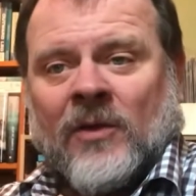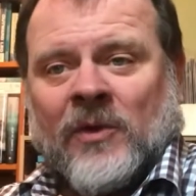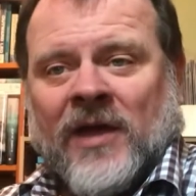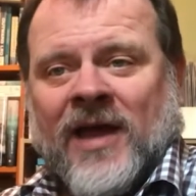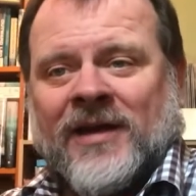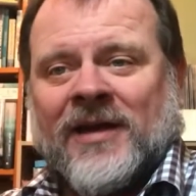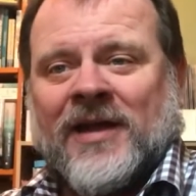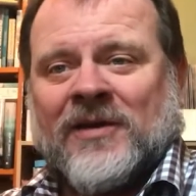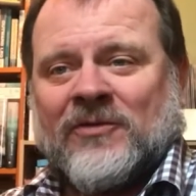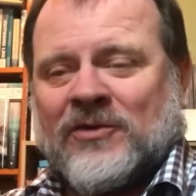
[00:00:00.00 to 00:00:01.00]
We had an
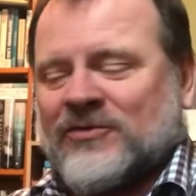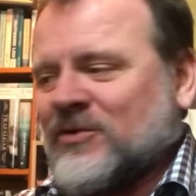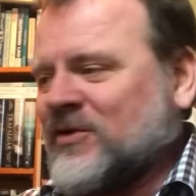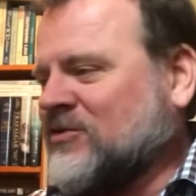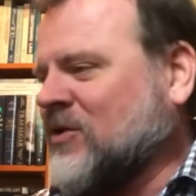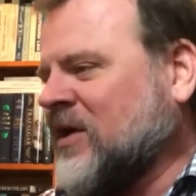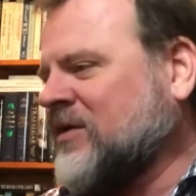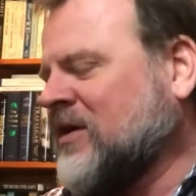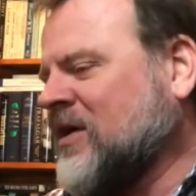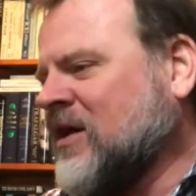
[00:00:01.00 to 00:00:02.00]
anniversary, so I
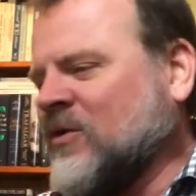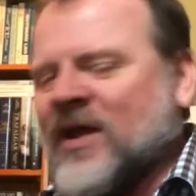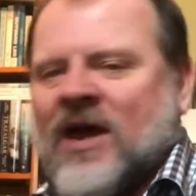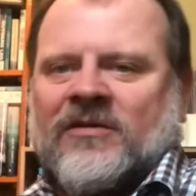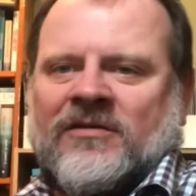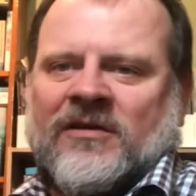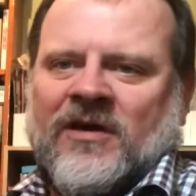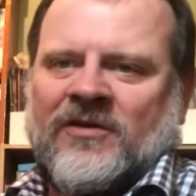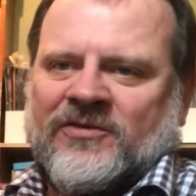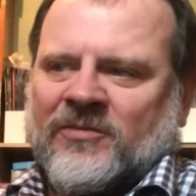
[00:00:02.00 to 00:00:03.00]
went out and
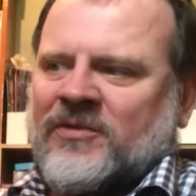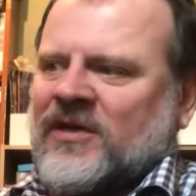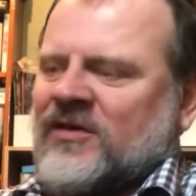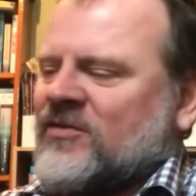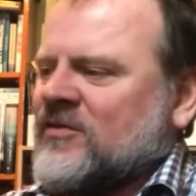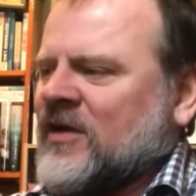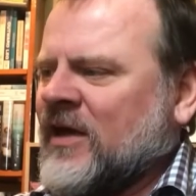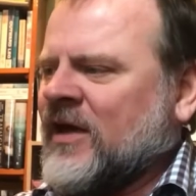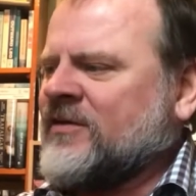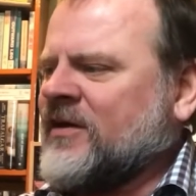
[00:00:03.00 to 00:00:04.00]
got her some things.
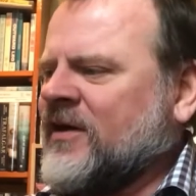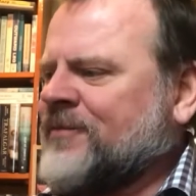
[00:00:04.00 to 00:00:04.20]
And